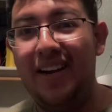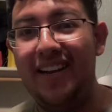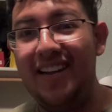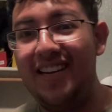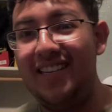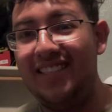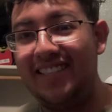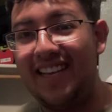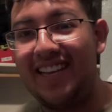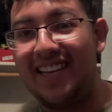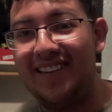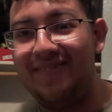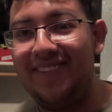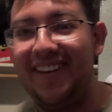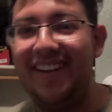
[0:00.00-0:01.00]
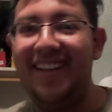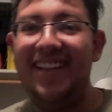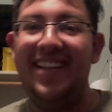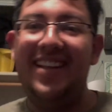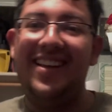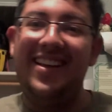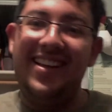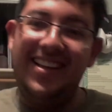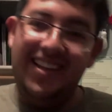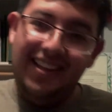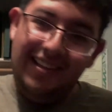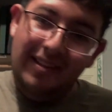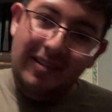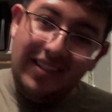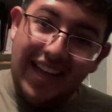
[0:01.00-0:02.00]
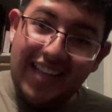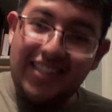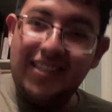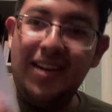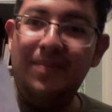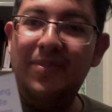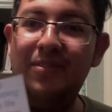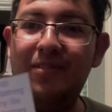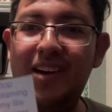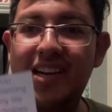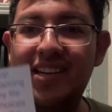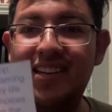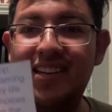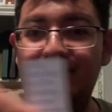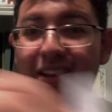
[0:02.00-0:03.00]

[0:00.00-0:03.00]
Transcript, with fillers: any second, but that's number one.